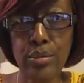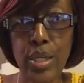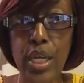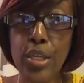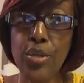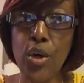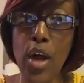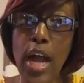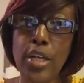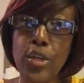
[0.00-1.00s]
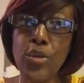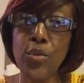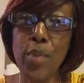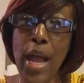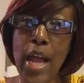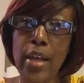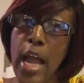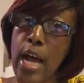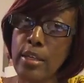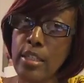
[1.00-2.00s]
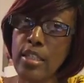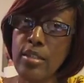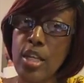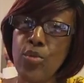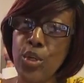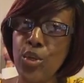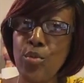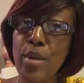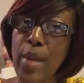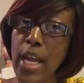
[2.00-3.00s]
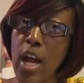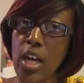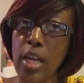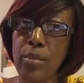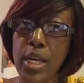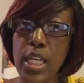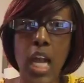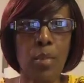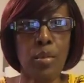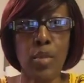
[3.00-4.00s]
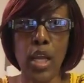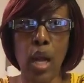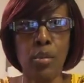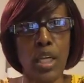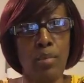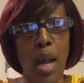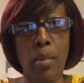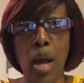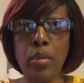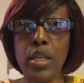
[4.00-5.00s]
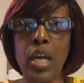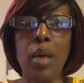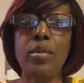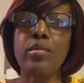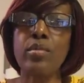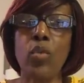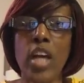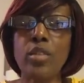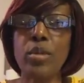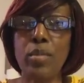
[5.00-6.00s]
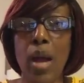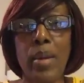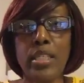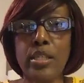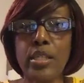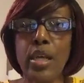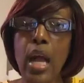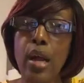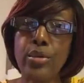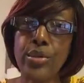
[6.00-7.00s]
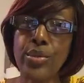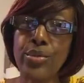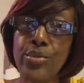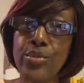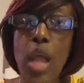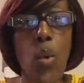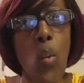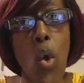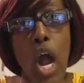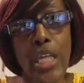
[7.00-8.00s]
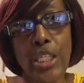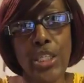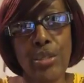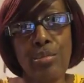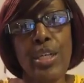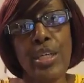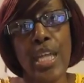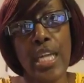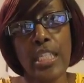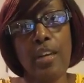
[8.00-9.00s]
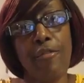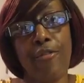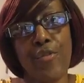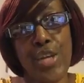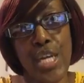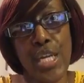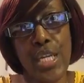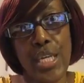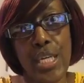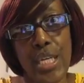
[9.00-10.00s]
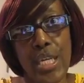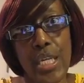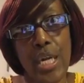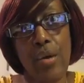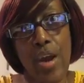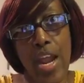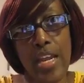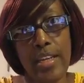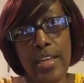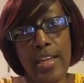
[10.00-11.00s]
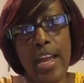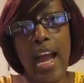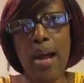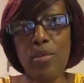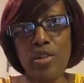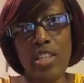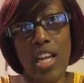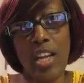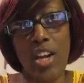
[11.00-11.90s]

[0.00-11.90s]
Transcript: you know how you buy houses? When you be making all that money, I'm gonna give my mama, I'm gonna watch me buy my sister a house. Watch. Debt free. All right? I'm gonna take care of